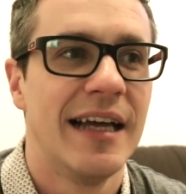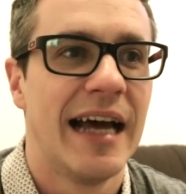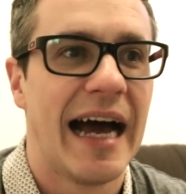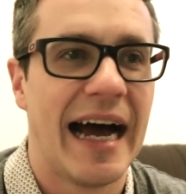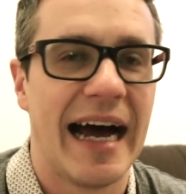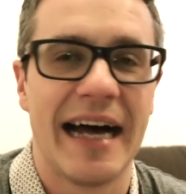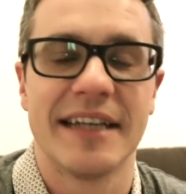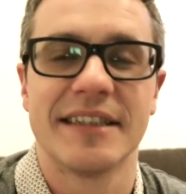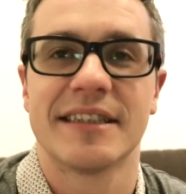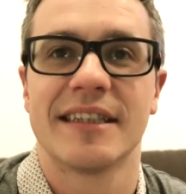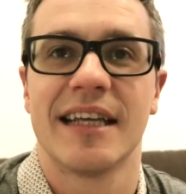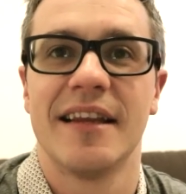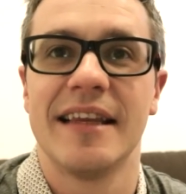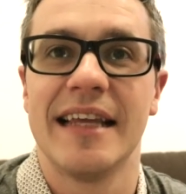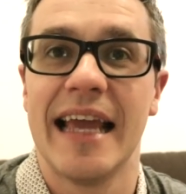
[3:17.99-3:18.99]
has
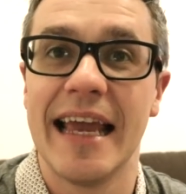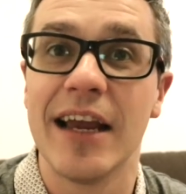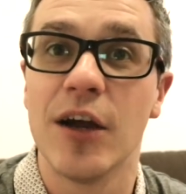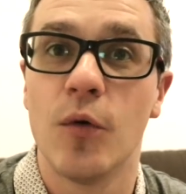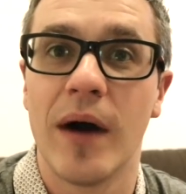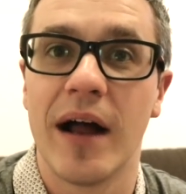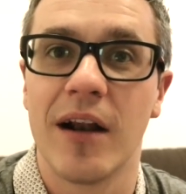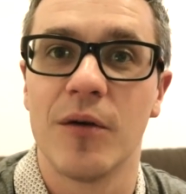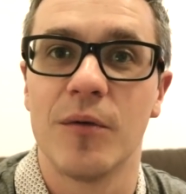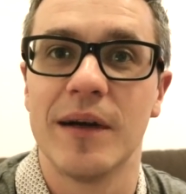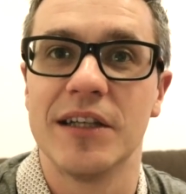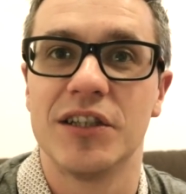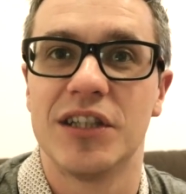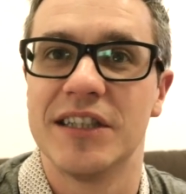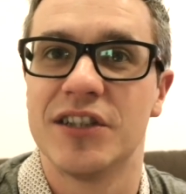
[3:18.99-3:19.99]
the inkwell,
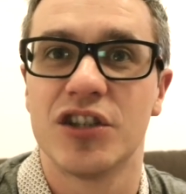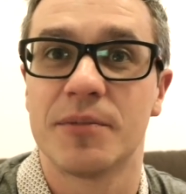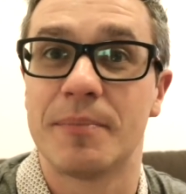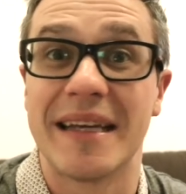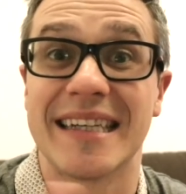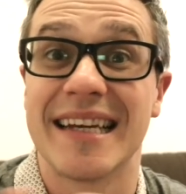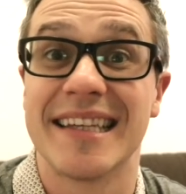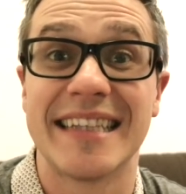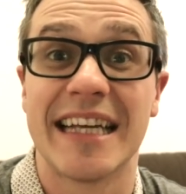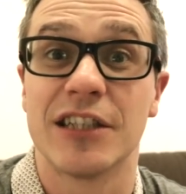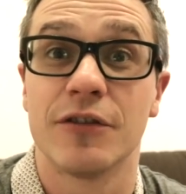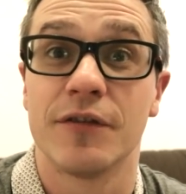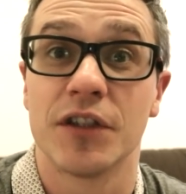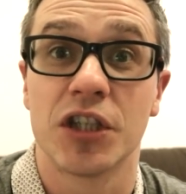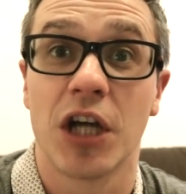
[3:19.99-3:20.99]
which is just basically the
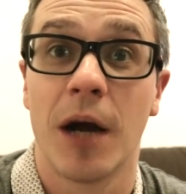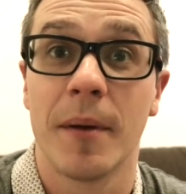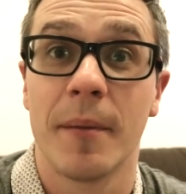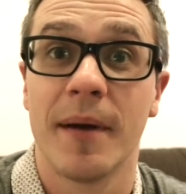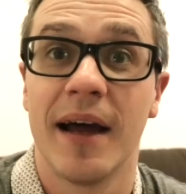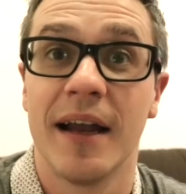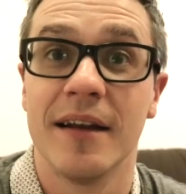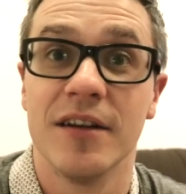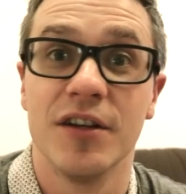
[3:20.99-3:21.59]
centre of a Sharpie pen.